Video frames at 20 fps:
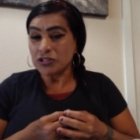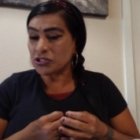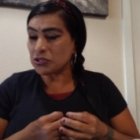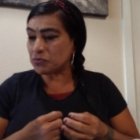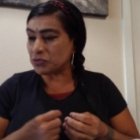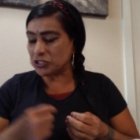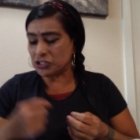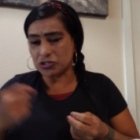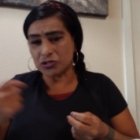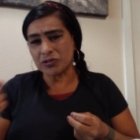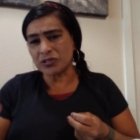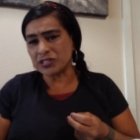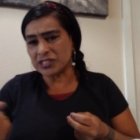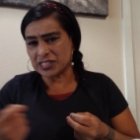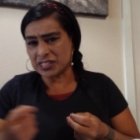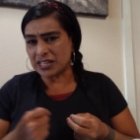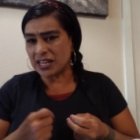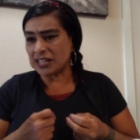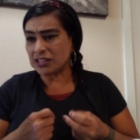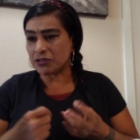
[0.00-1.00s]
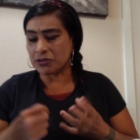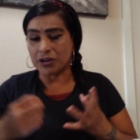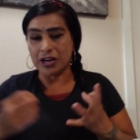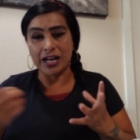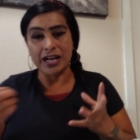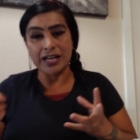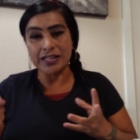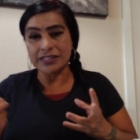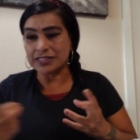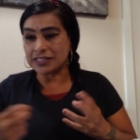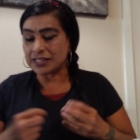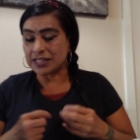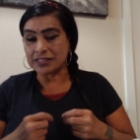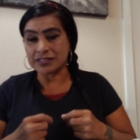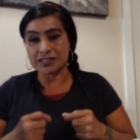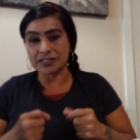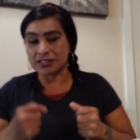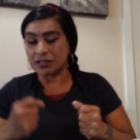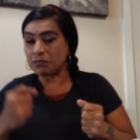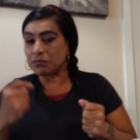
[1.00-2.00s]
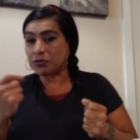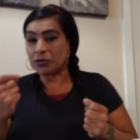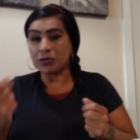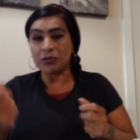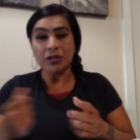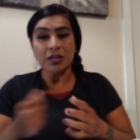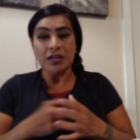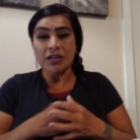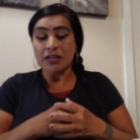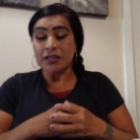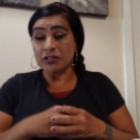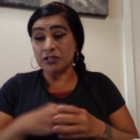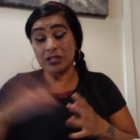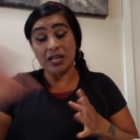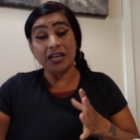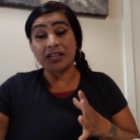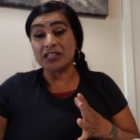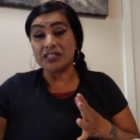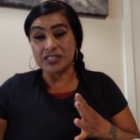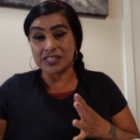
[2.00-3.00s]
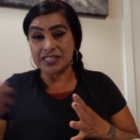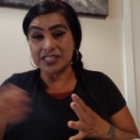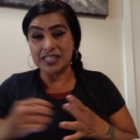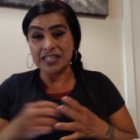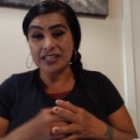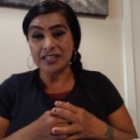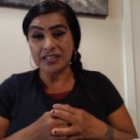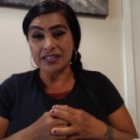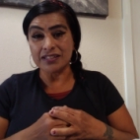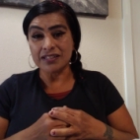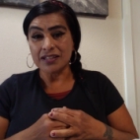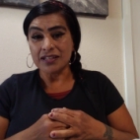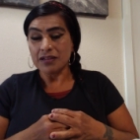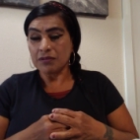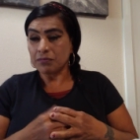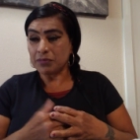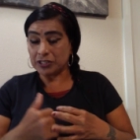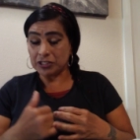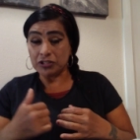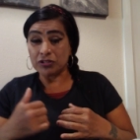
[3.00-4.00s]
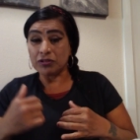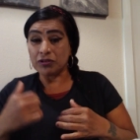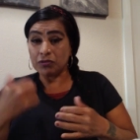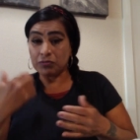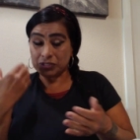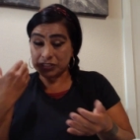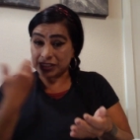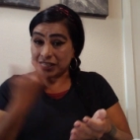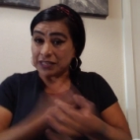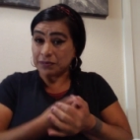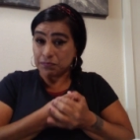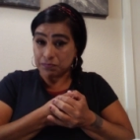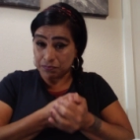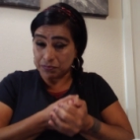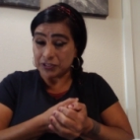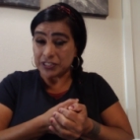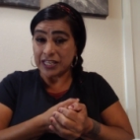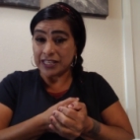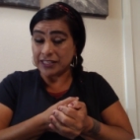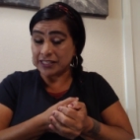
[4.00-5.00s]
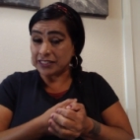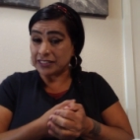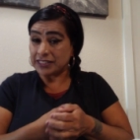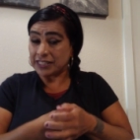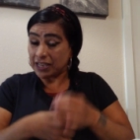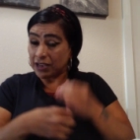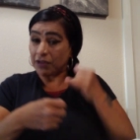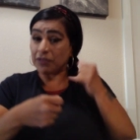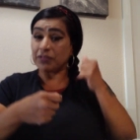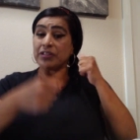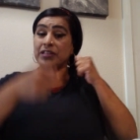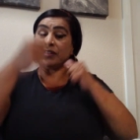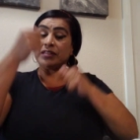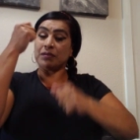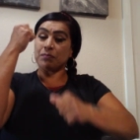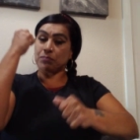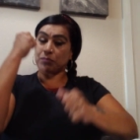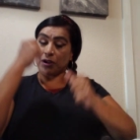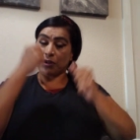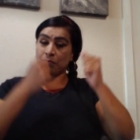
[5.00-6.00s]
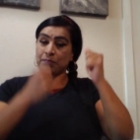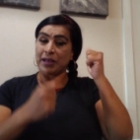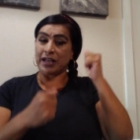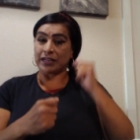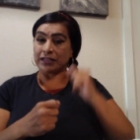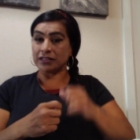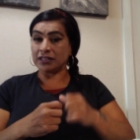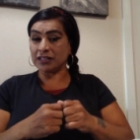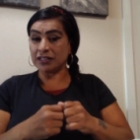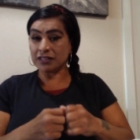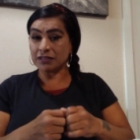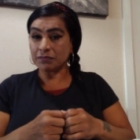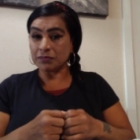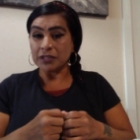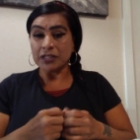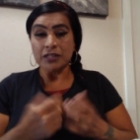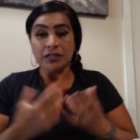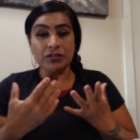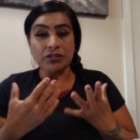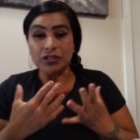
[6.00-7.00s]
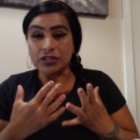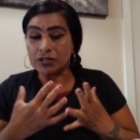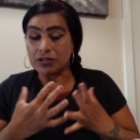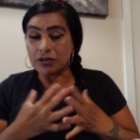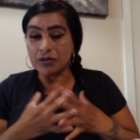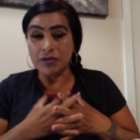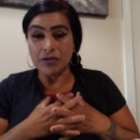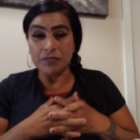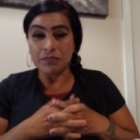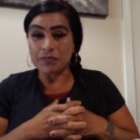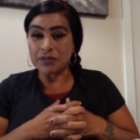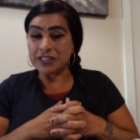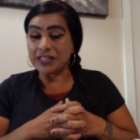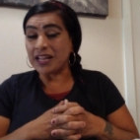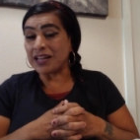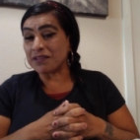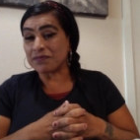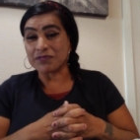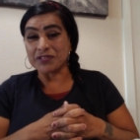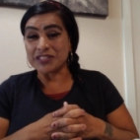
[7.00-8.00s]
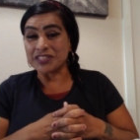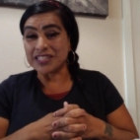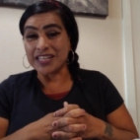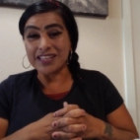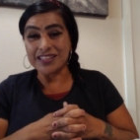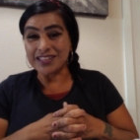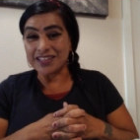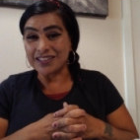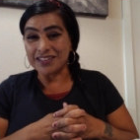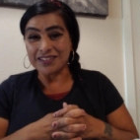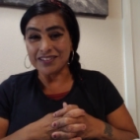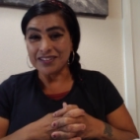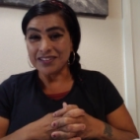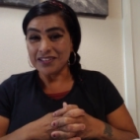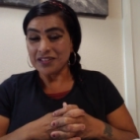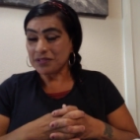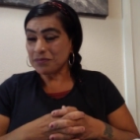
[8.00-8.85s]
to rejoice. Did I cry? Did I stumble? Not in sin, but, you know, was I taken down and then brought back up, you know, but not forsaken.